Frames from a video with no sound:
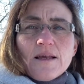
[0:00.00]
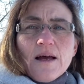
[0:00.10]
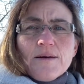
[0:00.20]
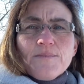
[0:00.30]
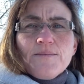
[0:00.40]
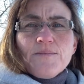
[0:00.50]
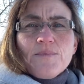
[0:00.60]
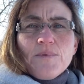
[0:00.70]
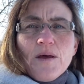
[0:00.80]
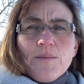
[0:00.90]

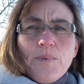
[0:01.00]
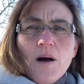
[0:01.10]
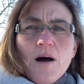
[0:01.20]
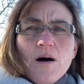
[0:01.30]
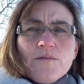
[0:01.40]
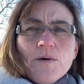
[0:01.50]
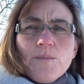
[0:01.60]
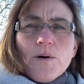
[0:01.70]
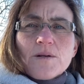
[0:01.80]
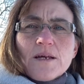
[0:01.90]
A part of your
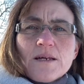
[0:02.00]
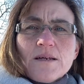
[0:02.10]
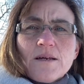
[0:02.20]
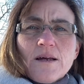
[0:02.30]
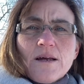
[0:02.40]
body